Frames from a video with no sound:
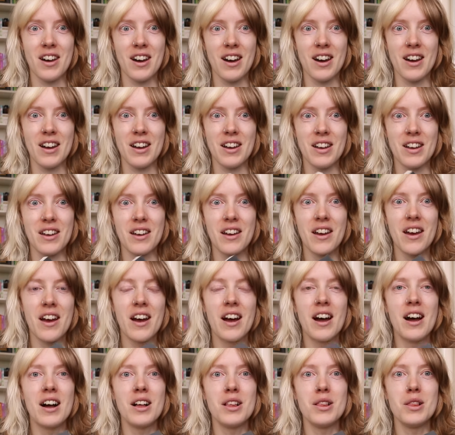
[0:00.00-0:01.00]
I
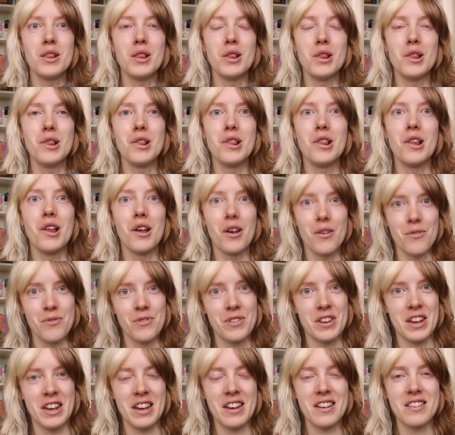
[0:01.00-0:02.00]

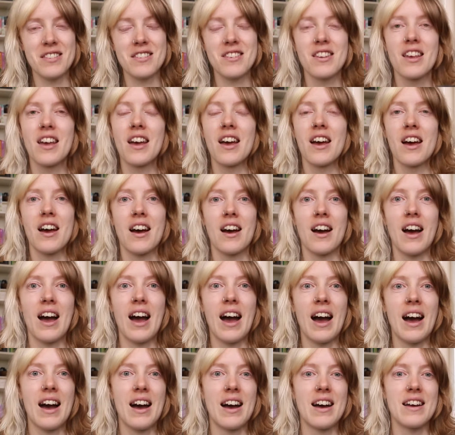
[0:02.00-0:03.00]
loved it
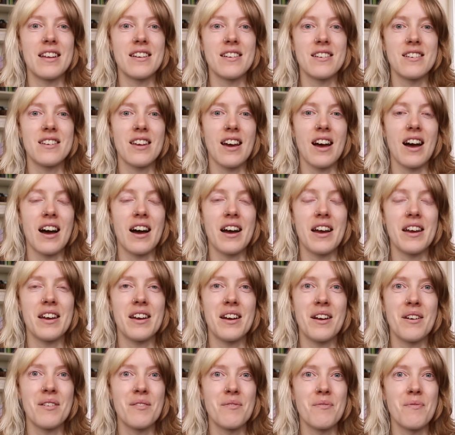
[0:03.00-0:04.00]
and I
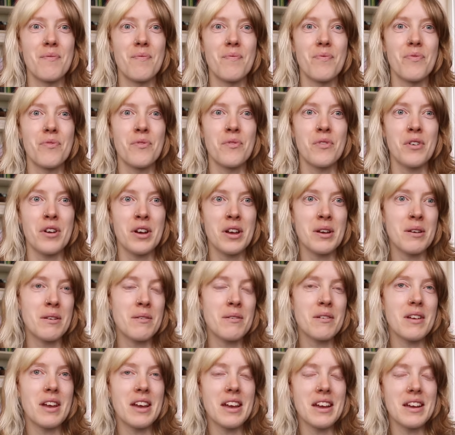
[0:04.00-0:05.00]
am
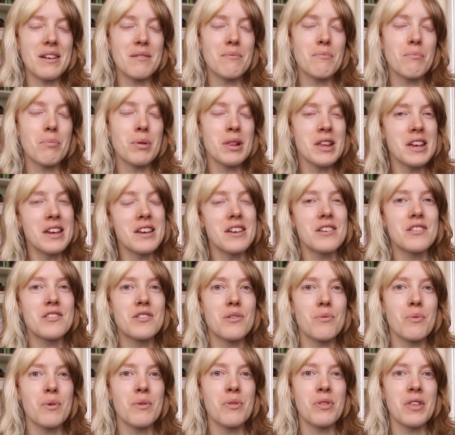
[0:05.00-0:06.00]
very
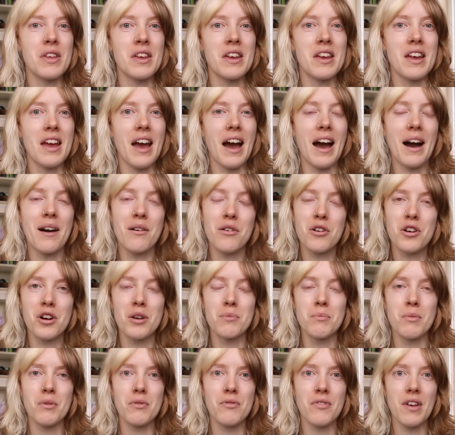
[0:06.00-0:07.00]
pleased with the
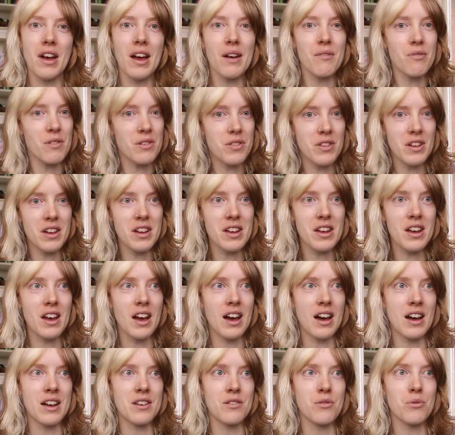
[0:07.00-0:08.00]
outcome of everything
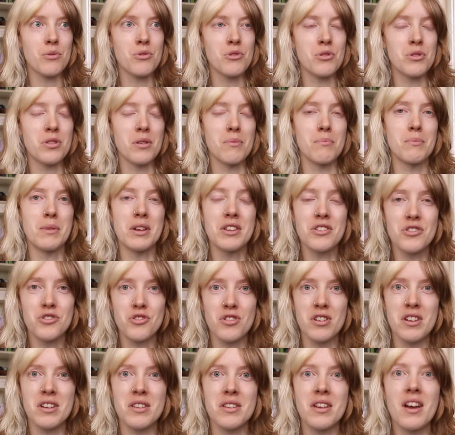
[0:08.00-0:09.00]
and also the
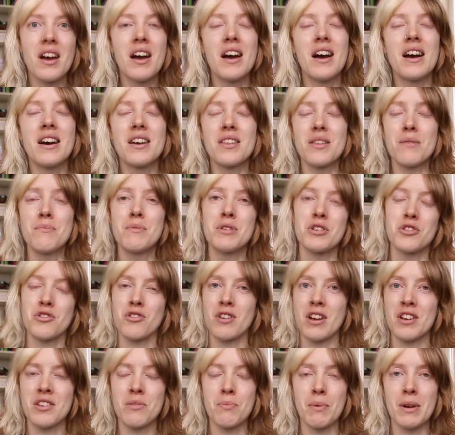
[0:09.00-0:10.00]
mystery the
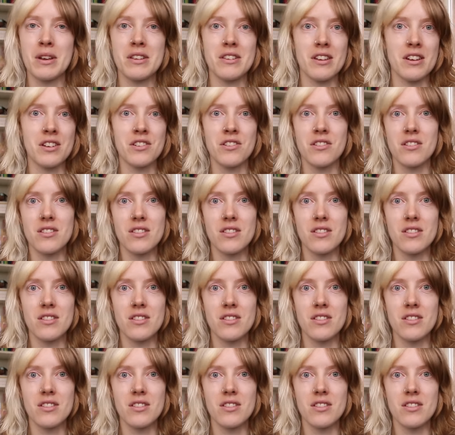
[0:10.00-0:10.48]
mystery aspects I